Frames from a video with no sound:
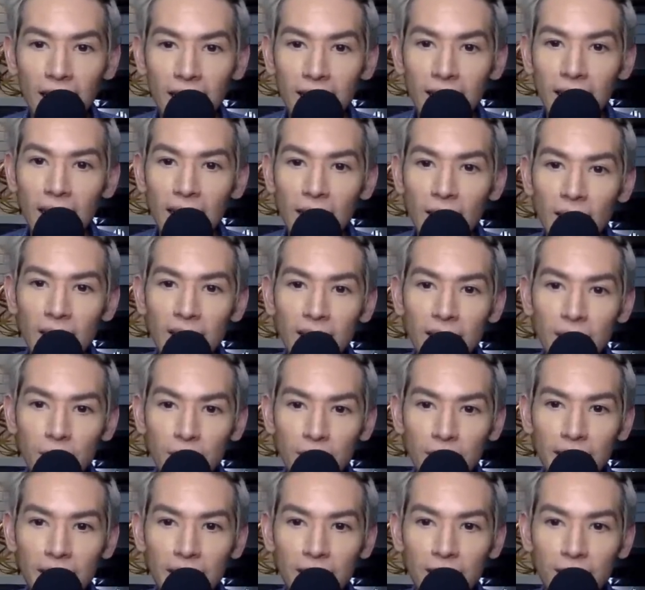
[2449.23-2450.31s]
Harry
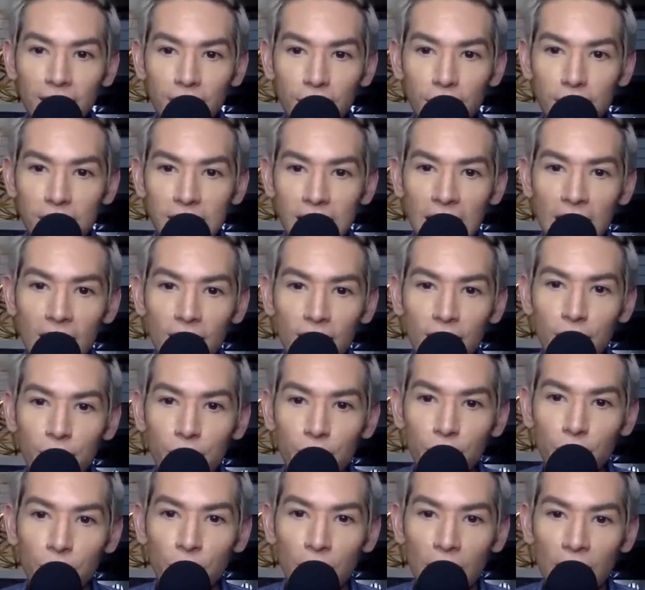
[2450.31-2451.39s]
literally confirms every
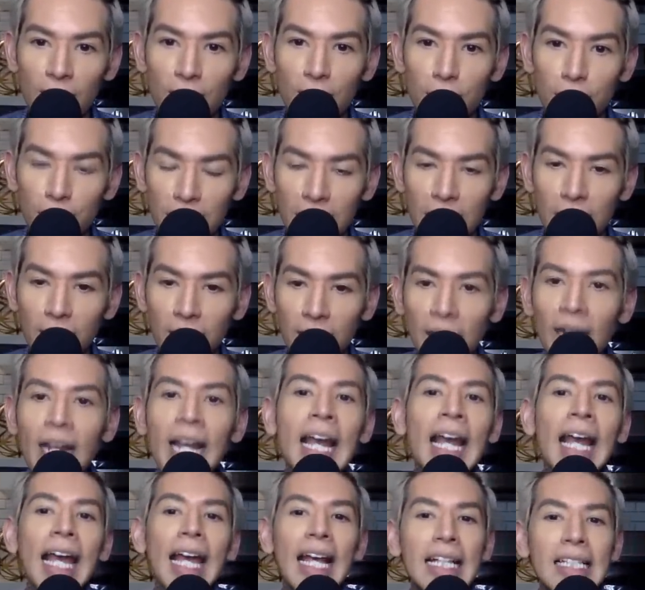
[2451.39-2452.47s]
rumor ever put out there.
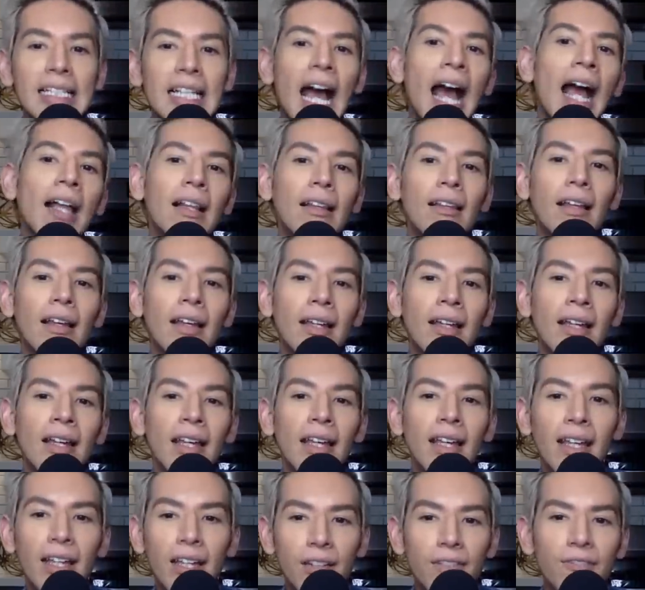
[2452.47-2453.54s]
Exactly.
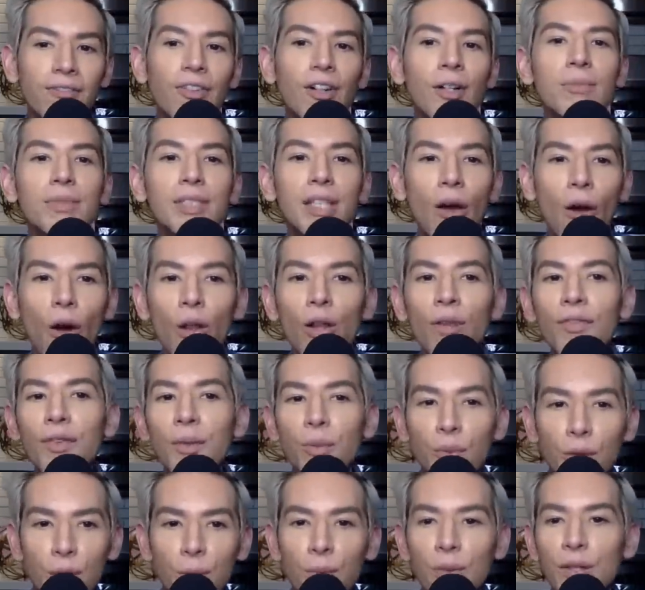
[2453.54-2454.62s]
He confirms that all of the
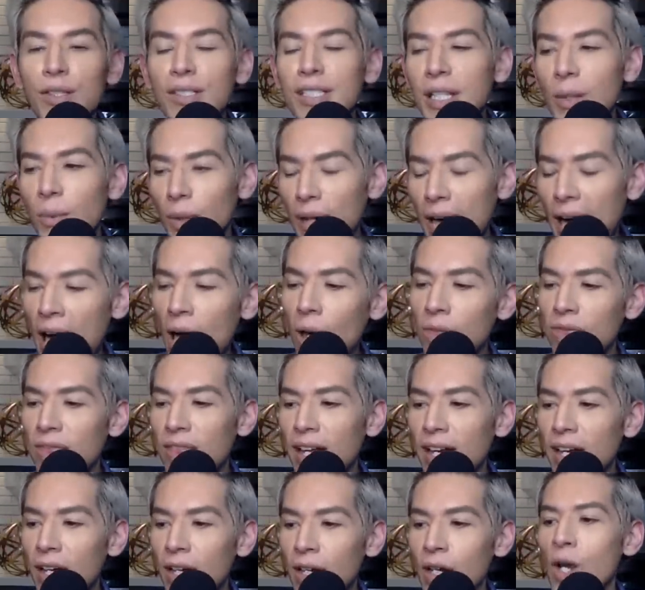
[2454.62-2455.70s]
rumors that were out
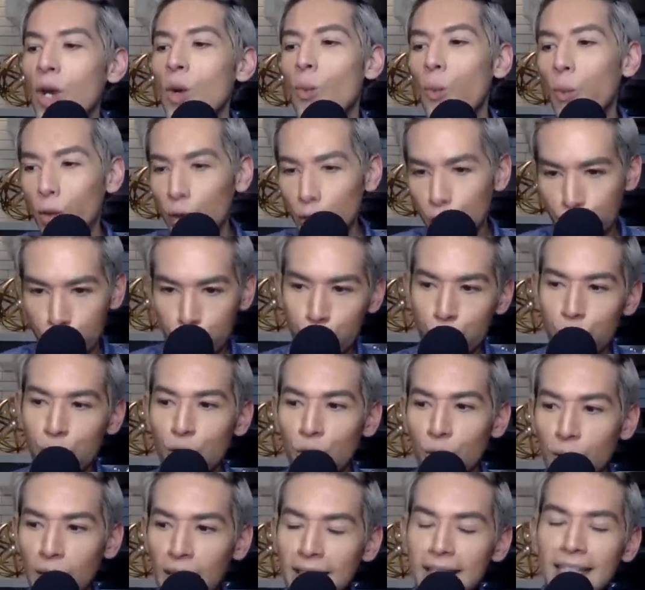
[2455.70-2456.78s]
there were
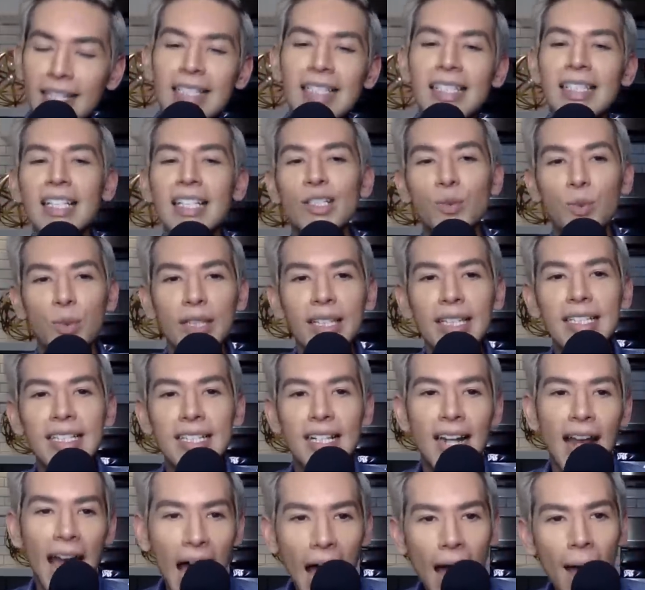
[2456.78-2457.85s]
true and these things really
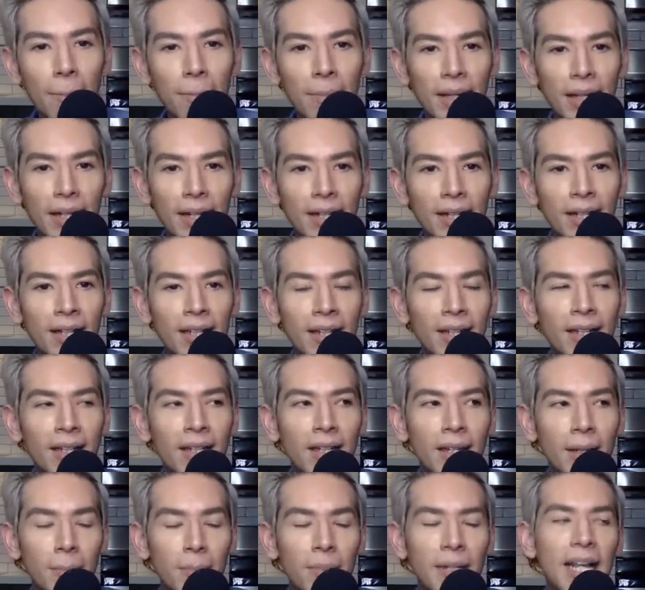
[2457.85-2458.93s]
did happen.
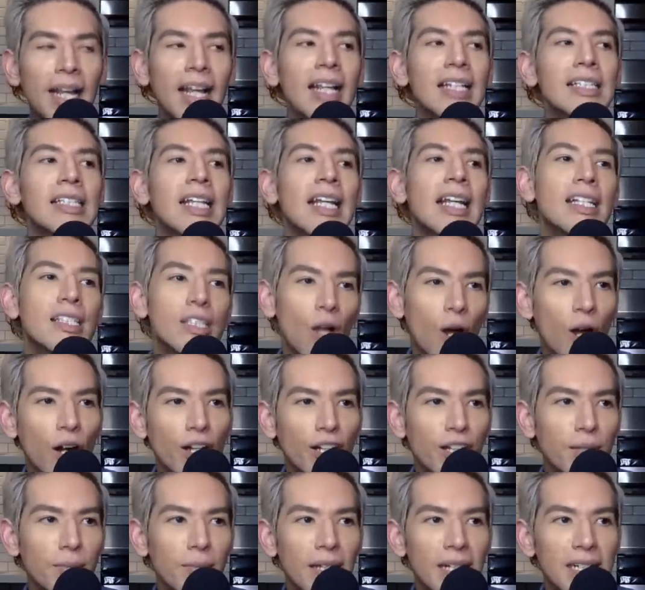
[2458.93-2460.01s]
But I guess his
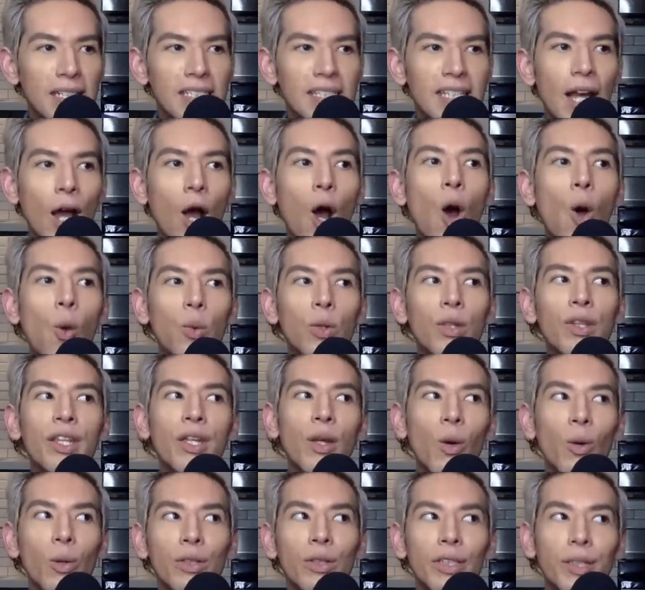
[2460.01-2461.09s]
argument is that, oh, well, the
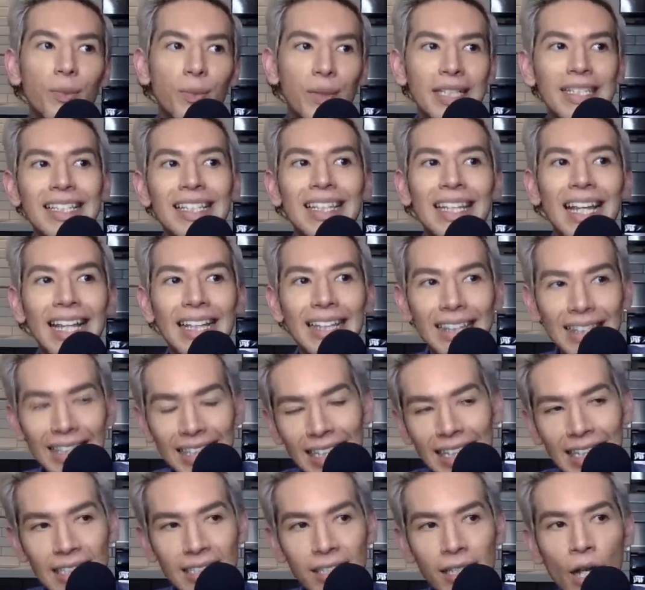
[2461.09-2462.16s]
only reason they
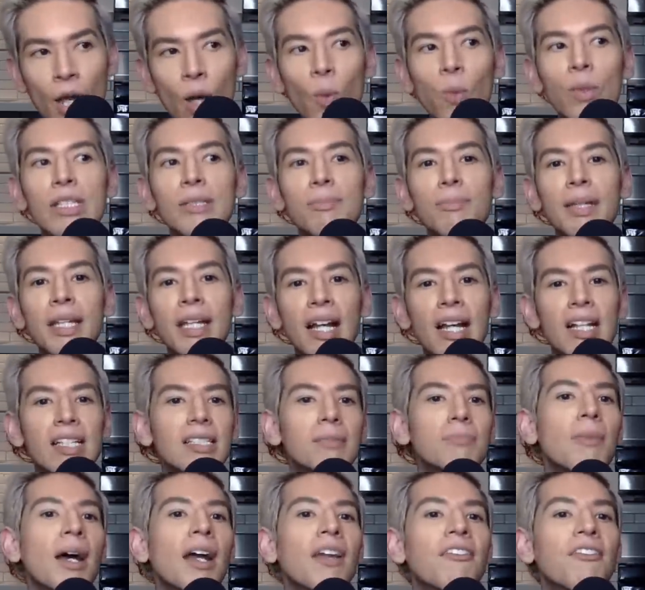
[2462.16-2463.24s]
leaked was because
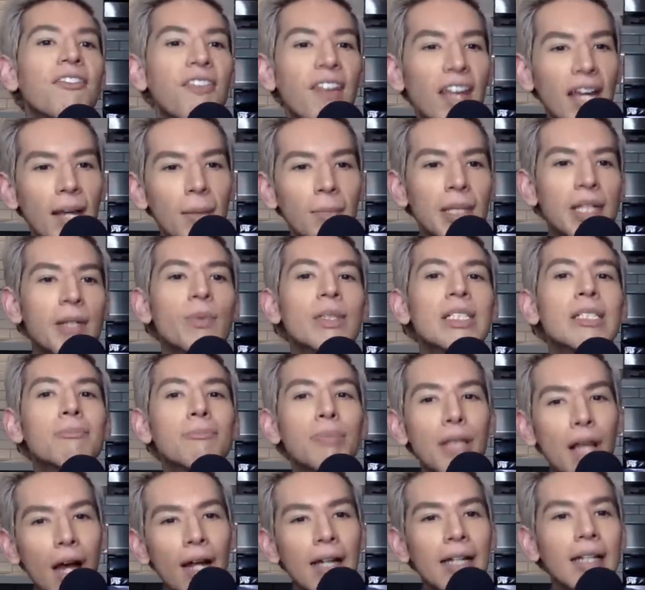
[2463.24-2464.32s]
my family was
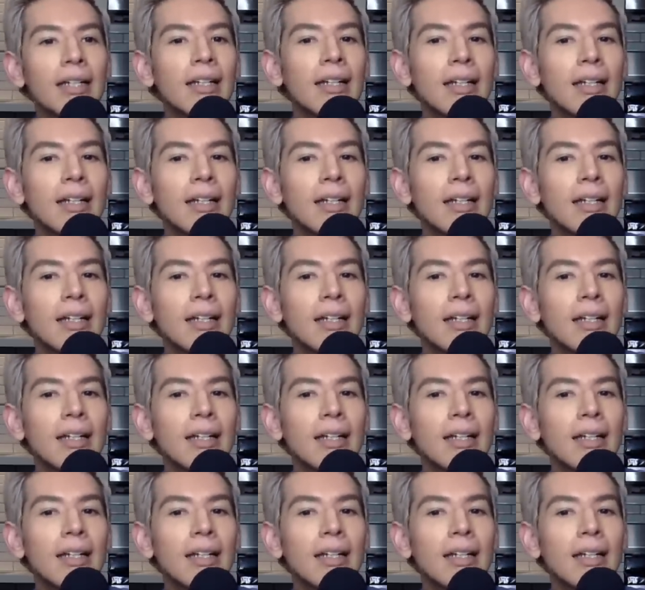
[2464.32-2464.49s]
plotting